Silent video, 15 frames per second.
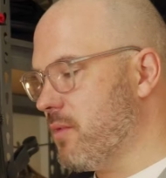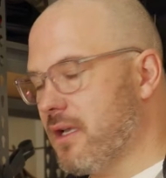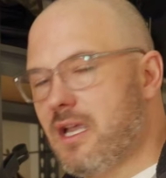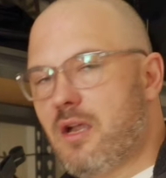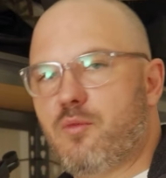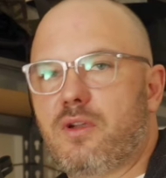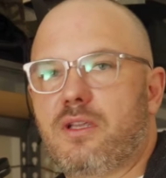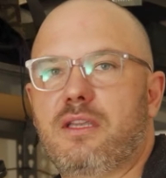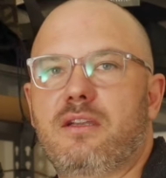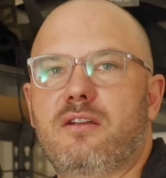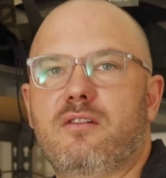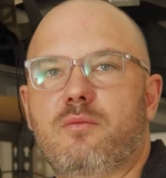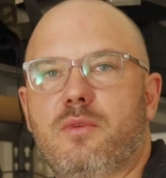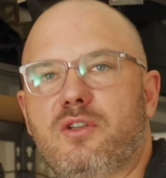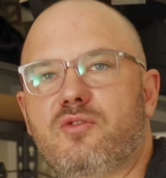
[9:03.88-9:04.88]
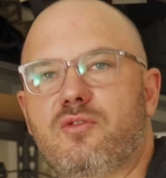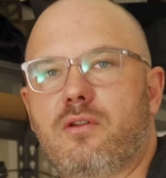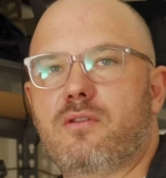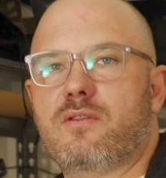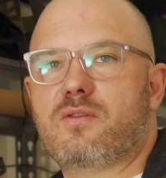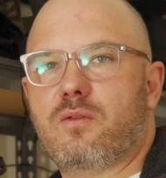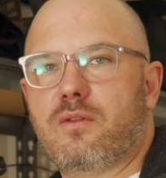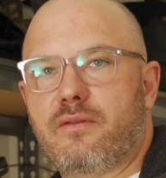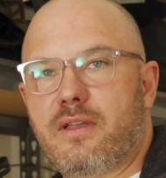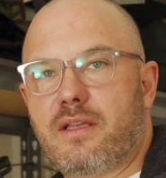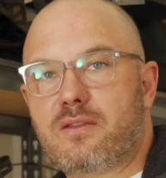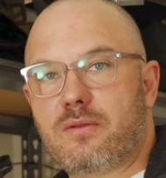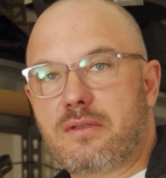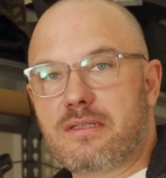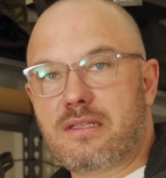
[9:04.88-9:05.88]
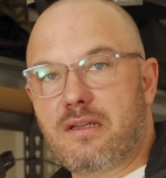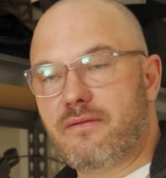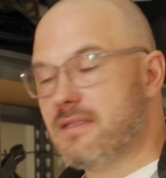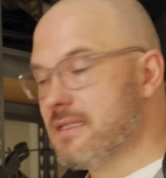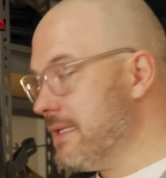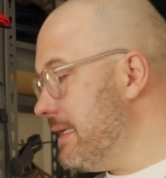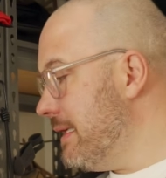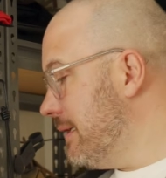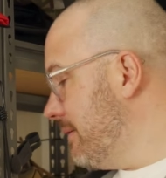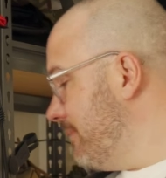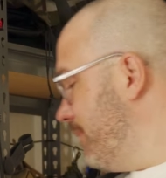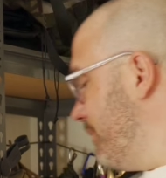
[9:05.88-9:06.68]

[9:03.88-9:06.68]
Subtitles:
my camera gear, my drones, all of that sort of stuff is here.